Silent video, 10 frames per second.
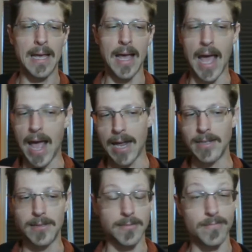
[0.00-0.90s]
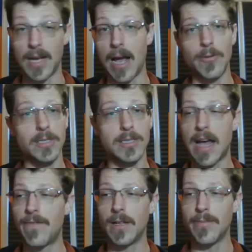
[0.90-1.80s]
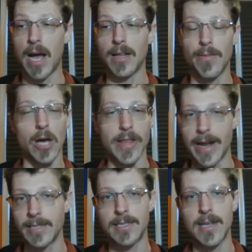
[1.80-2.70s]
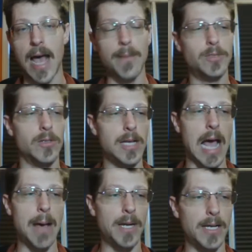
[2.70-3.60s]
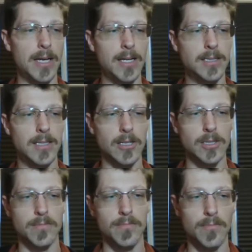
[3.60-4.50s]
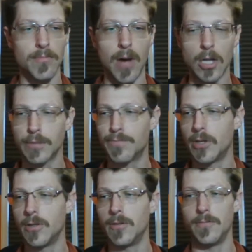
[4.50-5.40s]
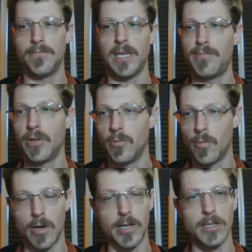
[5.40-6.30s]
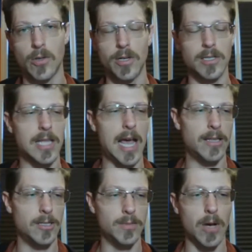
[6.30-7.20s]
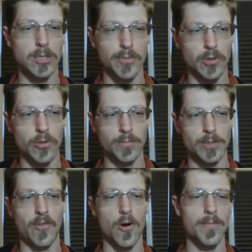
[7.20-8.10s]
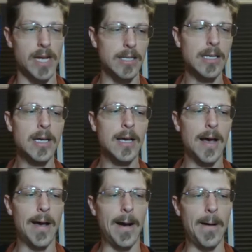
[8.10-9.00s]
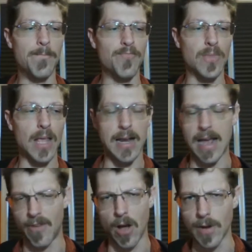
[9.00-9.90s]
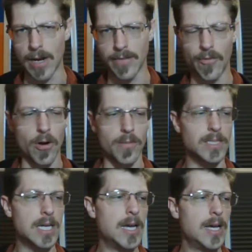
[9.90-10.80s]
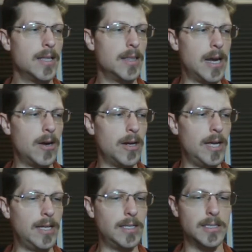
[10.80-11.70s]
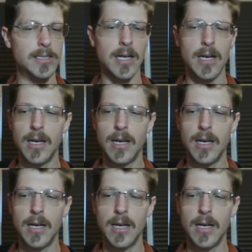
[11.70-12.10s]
And I was definitely behind the ball. That is absolutely happening. There's multiple people working towards that. There's multiple groups forming and have already formed. There is